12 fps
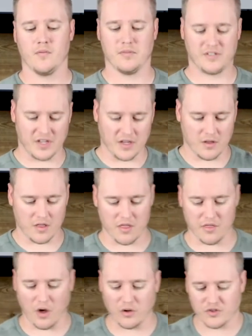But see,
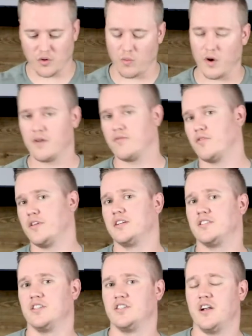those are wonderful
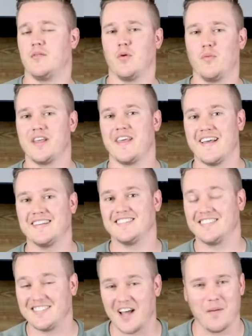things to share, but we can't
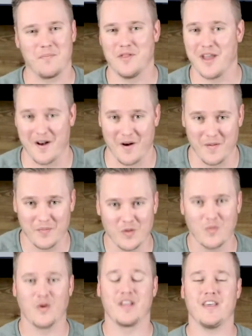stop there. We